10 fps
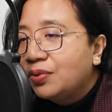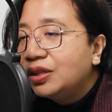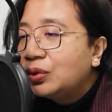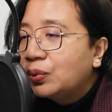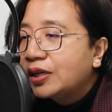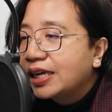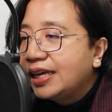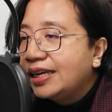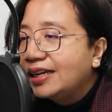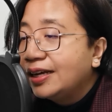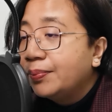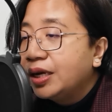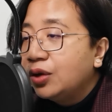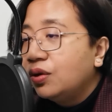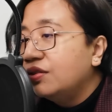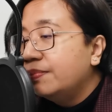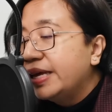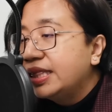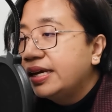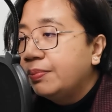I want to work in a company with a
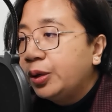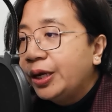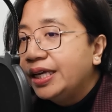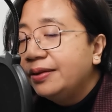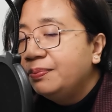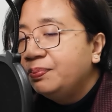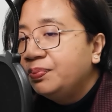better employer,